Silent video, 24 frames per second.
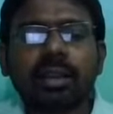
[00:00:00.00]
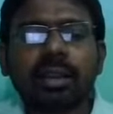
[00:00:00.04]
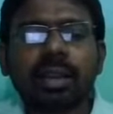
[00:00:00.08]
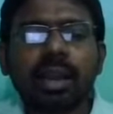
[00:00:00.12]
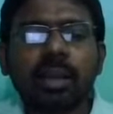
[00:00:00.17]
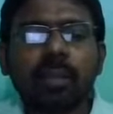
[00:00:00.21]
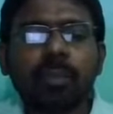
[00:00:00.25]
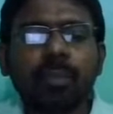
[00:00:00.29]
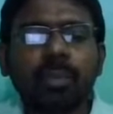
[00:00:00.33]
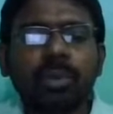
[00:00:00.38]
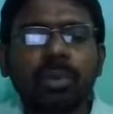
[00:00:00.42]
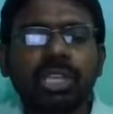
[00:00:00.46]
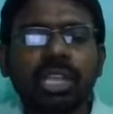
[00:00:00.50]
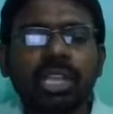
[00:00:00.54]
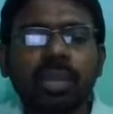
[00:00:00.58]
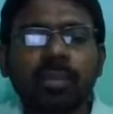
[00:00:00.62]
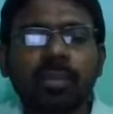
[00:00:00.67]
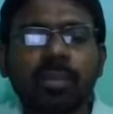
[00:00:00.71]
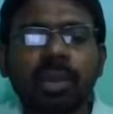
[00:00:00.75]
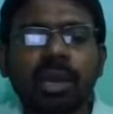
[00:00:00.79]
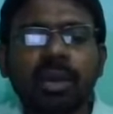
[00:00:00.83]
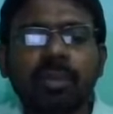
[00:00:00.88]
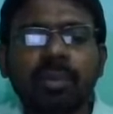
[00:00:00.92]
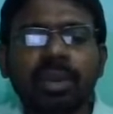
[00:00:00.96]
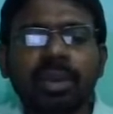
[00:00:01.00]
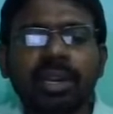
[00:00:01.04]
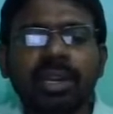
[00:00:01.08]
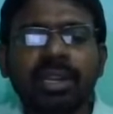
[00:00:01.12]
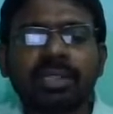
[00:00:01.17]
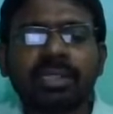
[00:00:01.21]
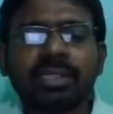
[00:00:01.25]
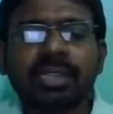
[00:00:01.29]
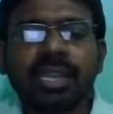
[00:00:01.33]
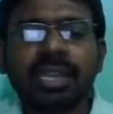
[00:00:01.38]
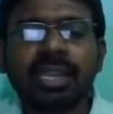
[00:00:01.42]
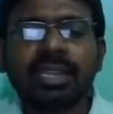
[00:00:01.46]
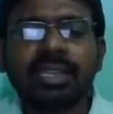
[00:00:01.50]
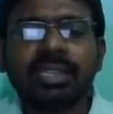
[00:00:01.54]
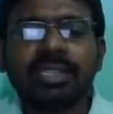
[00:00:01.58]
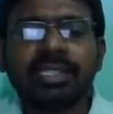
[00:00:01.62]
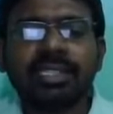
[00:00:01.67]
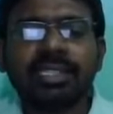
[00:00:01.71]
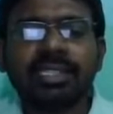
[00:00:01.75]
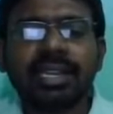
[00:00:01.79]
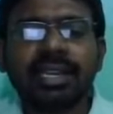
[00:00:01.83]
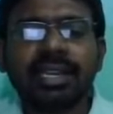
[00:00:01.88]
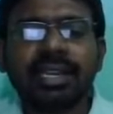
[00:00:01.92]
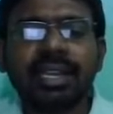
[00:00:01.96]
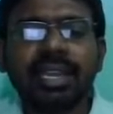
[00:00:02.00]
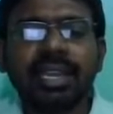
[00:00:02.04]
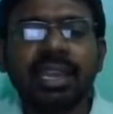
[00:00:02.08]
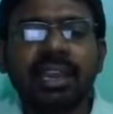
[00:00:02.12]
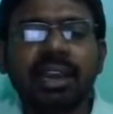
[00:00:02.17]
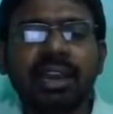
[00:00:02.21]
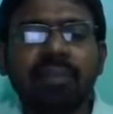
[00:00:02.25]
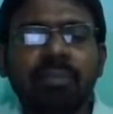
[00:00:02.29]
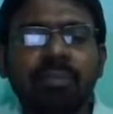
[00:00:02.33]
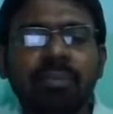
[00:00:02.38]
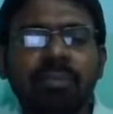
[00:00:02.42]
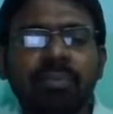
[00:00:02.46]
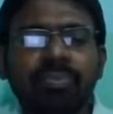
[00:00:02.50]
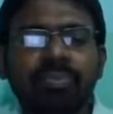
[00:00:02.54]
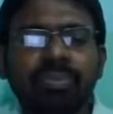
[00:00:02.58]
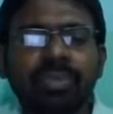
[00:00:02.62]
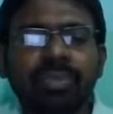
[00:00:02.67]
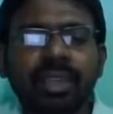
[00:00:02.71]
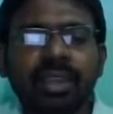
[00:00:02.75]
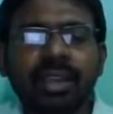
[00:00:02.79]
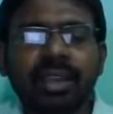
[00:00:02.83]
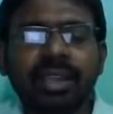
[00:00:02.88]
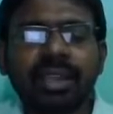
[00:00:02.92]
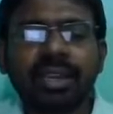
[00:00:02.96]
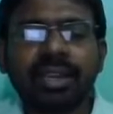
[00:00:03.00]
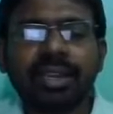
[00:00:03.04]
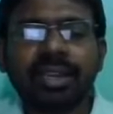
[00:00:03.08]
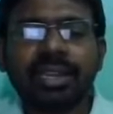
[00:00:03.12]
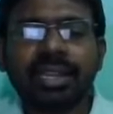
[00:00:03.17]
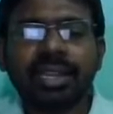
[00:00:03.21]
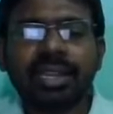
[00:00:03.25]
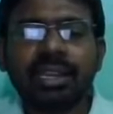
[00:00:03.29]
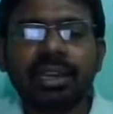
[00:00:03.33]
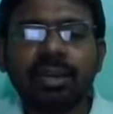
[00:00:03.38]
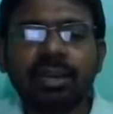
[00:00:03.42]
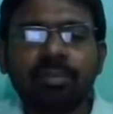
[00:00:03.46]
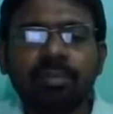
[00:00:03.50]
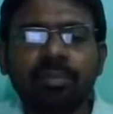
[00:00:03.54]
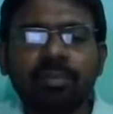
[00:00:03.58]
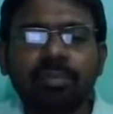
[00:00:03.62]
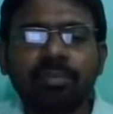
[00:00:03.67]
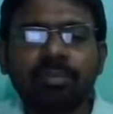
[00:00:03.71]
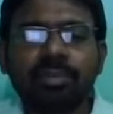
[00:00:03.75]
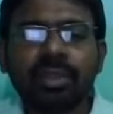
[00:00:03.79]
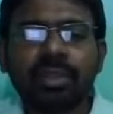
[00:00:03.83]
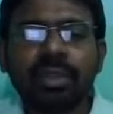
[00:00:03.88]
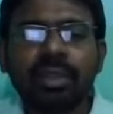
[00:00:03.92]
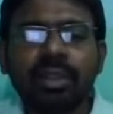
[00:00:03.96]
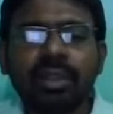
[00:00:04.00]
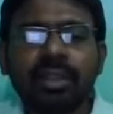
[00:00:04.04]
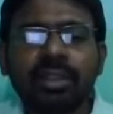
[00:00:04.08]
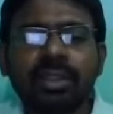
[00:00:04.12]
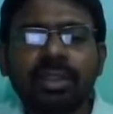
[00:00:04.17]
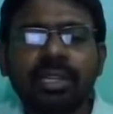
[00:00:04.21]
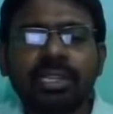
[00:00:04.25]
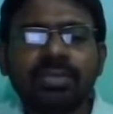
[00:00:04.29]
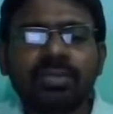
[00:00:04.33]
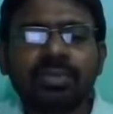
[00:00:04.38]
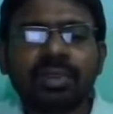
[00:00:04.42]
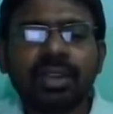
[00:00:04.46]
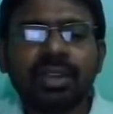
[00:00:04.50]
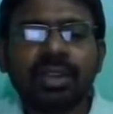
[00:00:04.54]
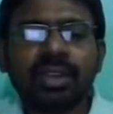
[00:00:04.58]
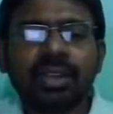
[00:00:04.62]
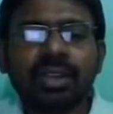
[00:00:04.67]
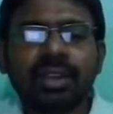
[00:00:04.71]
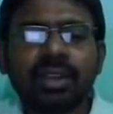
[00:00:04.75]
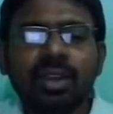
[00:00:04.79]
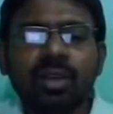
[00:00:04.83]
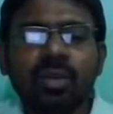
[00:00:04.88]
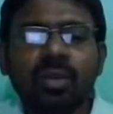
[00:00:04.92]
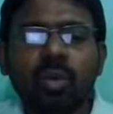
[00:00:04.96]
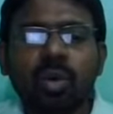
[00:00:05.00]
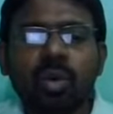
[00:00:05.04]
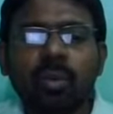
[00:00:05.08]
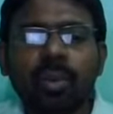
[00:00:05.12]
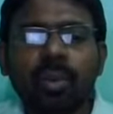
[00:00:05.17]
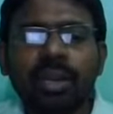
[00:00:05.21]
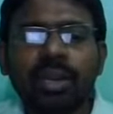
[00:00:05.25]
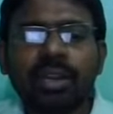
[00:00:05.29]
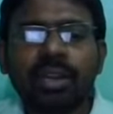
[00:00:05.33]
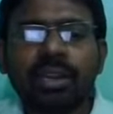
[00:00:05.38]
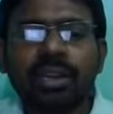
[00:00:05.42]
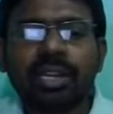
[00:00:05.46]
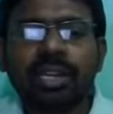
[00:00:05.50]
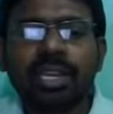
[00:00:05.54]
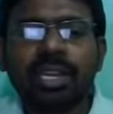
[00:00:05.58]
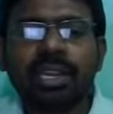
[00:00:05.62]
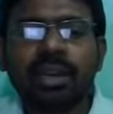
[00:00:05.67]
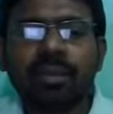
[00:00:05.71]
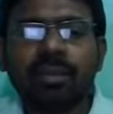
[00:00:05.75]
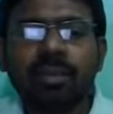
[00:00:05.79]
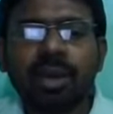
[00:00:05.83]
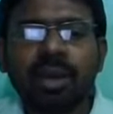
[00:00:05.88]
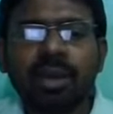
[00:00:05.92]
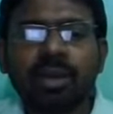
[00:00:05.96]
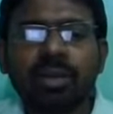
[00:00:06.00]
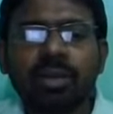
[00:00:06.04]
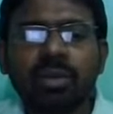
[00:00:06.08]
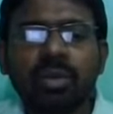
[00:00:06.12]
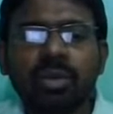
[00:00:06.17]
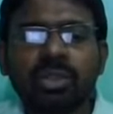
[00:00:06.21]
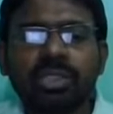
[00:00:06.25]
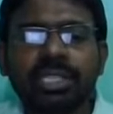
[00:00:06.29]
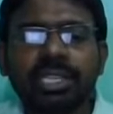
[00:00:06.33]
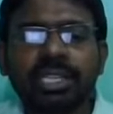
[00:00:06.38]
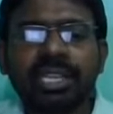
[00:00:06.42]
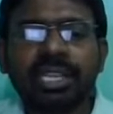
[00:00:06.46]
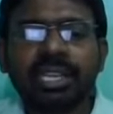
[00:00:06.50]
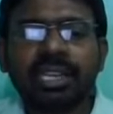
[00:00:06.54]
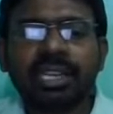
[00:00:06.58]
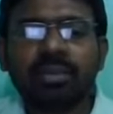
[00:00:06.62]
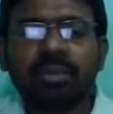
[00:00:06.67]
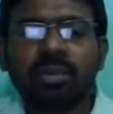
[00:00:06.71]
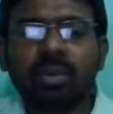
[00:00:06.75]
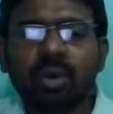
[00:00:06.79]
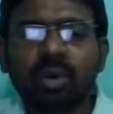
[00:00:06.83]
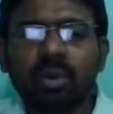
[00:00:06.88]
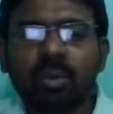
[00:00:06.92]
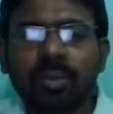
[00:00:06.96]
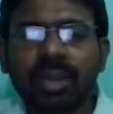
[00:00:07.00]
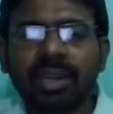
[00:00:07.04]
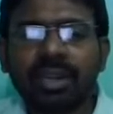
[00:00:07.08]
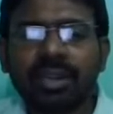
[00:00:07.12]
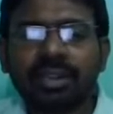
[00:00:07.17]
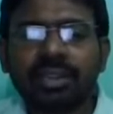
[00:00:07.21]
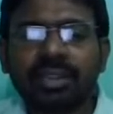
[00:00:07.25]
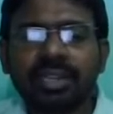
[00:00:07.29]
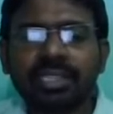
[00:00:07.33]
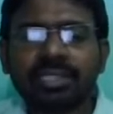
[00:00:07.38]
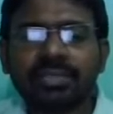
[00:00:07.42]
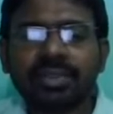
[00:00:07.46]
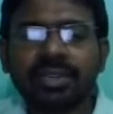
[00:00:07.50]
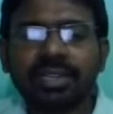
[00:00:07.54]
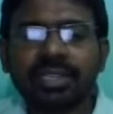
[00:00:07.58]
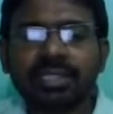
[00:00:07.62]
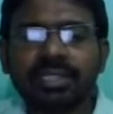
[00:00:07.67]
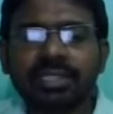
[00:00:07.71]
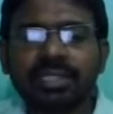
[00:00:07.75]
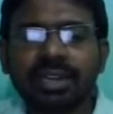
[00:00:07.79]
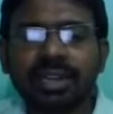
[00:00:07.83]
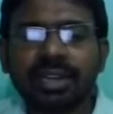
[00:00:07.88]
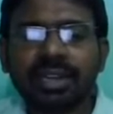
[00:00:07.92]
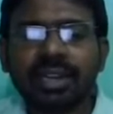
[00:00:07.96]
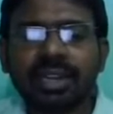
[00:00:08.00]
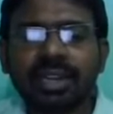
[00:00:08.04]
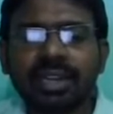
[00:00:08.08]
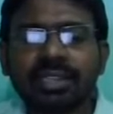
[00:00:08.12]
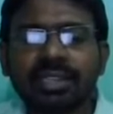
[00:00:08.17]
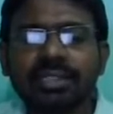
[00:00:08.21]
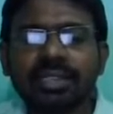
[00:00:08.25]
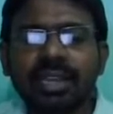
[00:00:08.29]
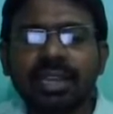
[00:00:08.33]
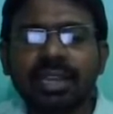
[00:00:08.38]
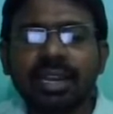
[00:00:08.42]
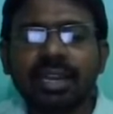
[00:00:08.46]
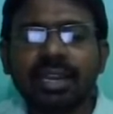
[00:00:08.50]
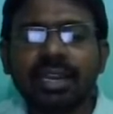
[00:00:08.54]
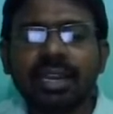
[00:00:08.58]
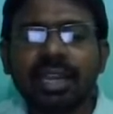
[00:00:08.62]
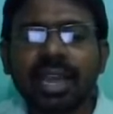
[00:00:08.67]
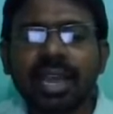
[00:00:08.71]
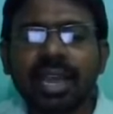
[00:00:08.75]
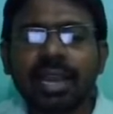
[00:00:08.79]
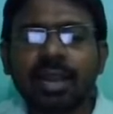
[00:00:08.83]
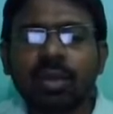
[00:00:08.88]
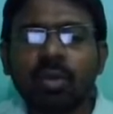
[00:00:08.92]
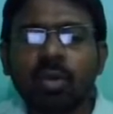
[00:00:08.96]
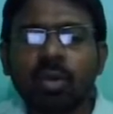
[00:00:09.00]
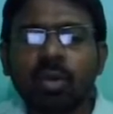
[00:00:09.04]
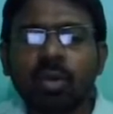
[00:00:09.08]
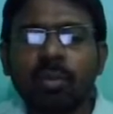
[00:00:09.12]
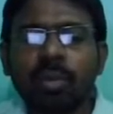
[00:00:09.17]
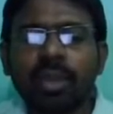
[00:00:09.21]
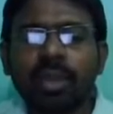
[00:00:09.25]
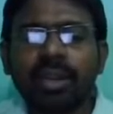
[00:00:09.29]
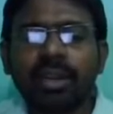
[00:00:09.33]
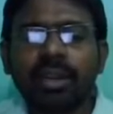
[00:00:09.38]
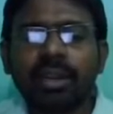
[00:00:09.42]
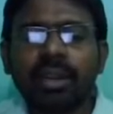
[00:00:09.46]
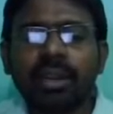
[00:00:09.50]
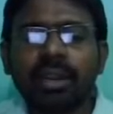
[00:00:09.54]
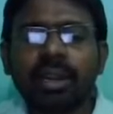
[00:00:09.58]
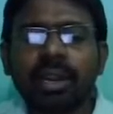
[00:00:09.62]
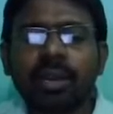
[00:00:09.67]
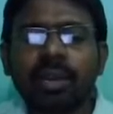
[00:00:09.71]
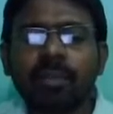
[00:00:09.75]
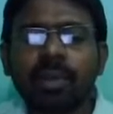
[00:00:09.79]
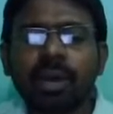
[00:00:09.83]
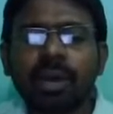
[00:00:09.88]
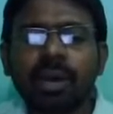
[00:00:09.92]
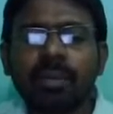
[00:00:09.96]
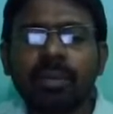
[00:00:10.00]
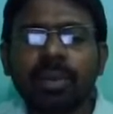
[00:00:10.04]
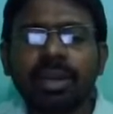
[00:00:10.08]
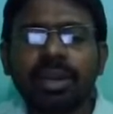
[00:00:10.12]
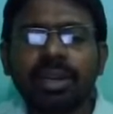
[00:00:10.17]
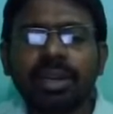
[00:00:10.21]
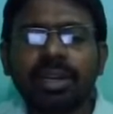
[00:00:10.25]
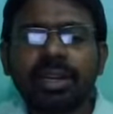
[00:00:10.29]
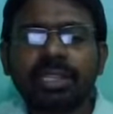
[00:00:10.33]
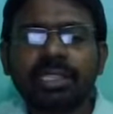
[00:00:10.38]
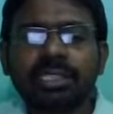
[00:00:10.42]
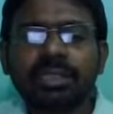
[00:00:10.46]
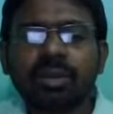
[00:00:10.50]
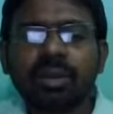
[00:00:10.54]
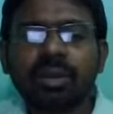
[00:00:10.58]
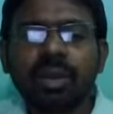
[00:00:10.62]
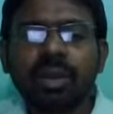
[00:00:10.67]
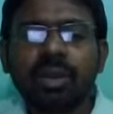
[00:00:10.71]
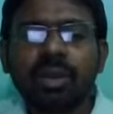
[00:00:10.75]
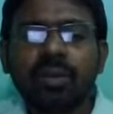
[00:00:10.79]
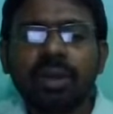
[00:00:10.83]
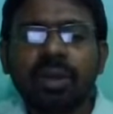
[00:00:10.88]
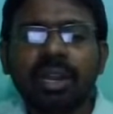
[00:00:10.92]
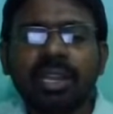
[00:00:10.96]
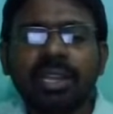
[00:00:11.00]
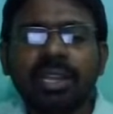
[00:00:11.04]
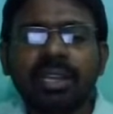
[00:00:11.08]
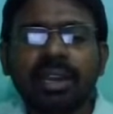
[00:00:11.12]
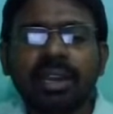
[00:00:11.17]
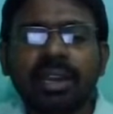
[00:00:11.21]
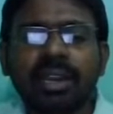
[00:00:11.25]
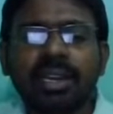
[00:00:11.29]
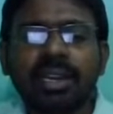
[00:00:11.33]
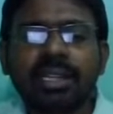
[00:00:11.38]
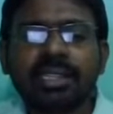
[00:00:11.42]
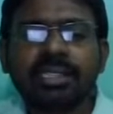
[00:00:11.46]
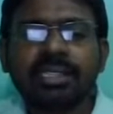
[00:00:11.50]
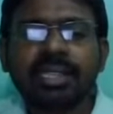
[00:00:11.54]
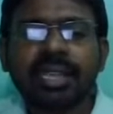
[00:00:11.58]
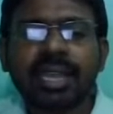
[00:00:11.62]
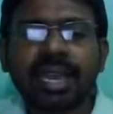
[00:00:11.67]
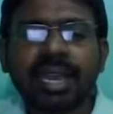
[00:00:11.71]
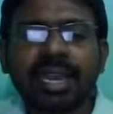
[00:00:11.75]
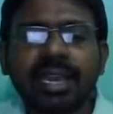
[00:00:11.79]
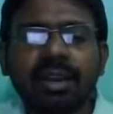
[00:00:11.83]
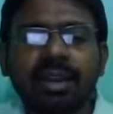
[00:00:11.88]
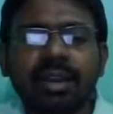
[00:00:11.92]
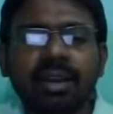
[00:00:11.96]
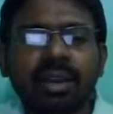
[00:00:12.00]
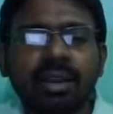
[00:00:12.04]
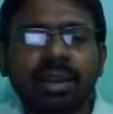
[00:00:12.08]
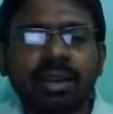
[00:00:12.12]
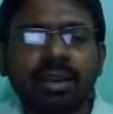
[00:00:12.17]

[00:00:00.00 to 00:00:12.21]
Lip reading: cup shaped apparatus. Like this is a teacup, like a teacup. That's why open teacup or closed teacup, open. That's what it is called as tag open cup apparatus. What do you call it as tag?